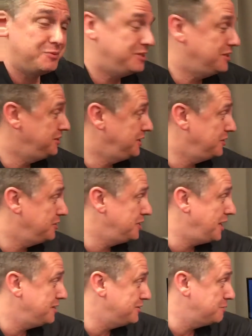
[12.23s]
we did the other
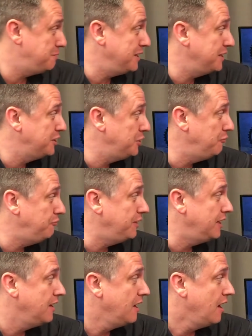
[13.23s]
day, just being
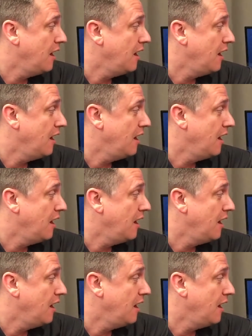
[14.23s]
goofy,